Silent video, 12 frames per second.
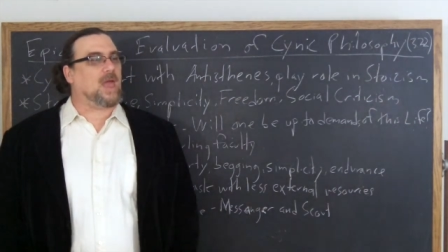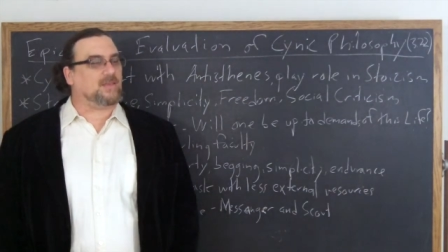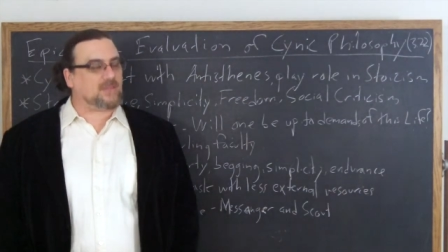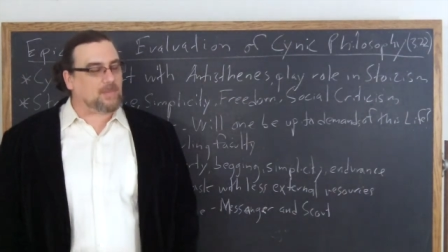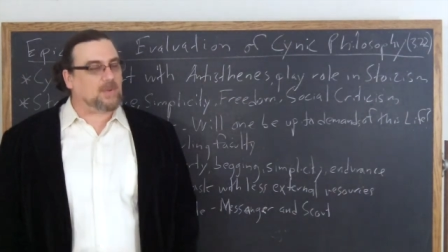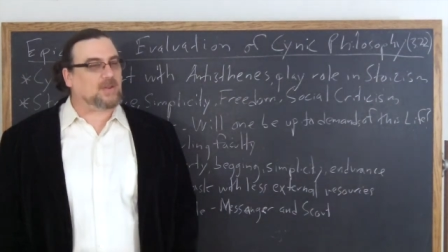
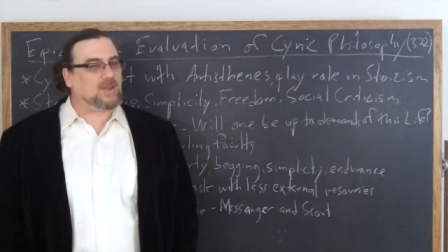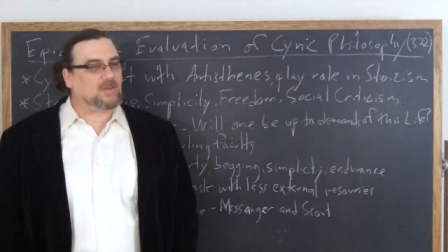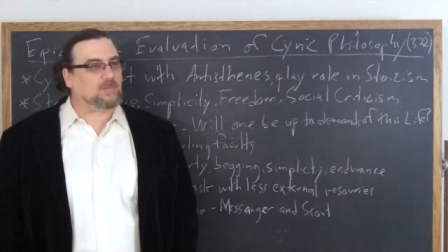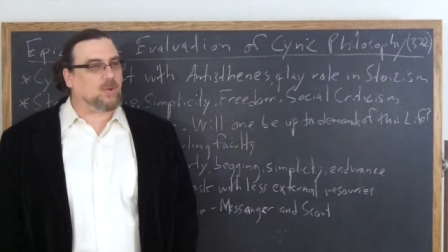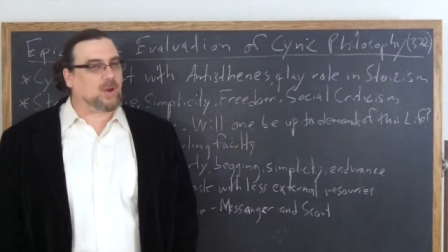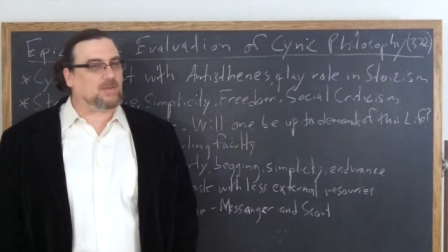As
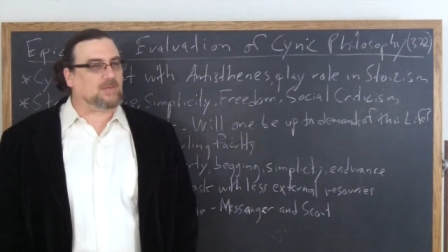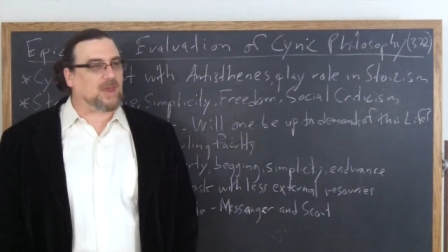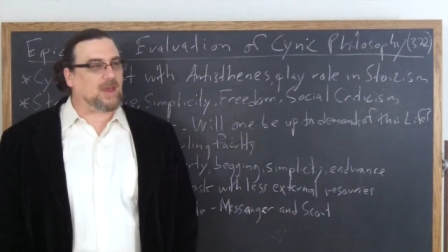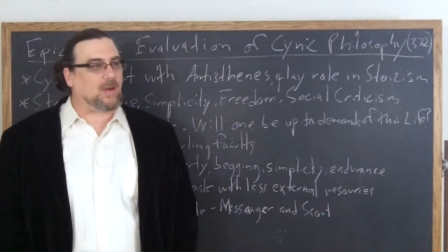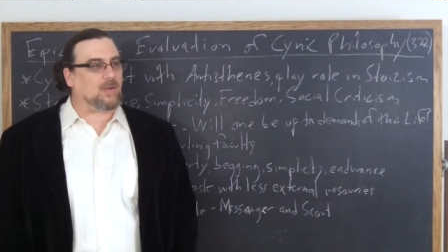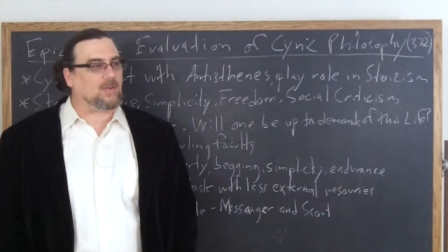Epictetus points
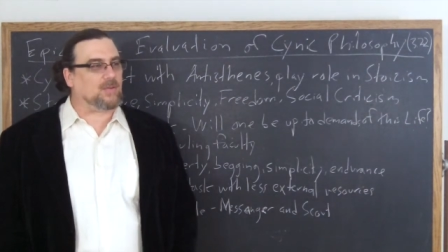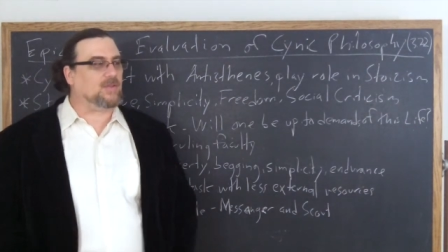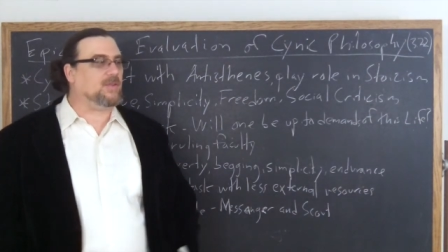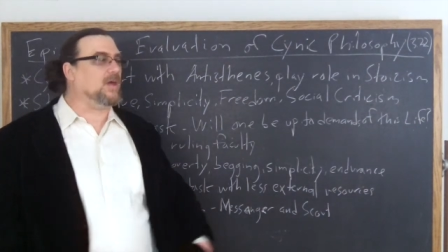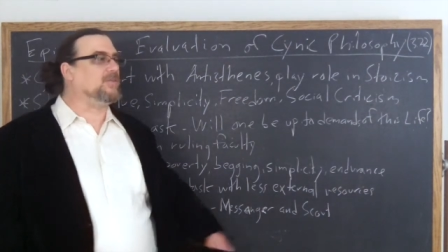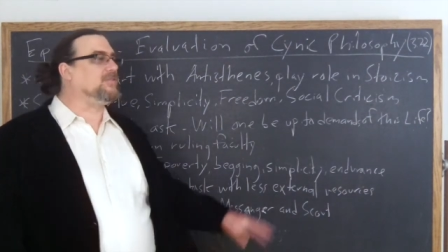out,
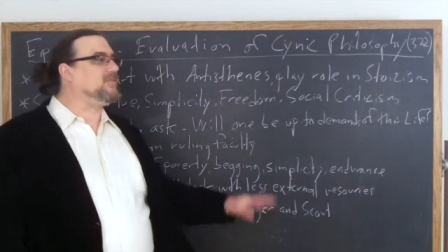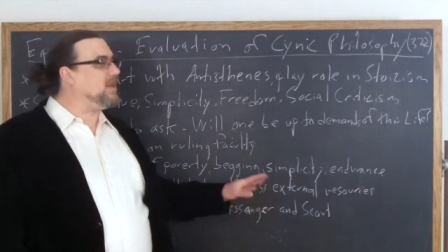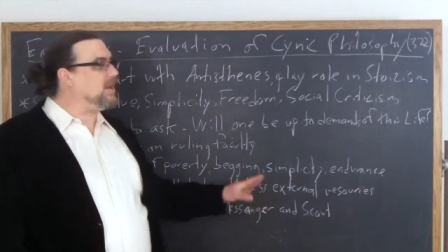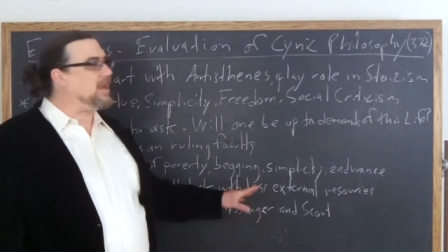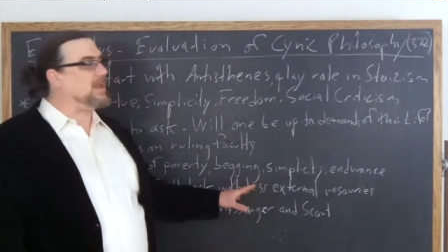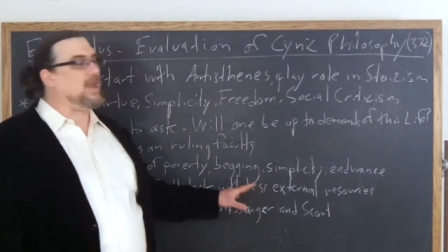a
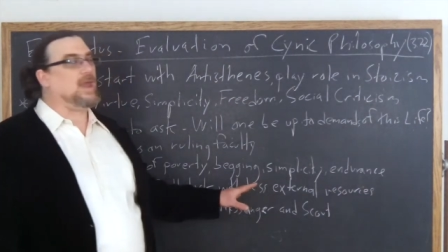cynic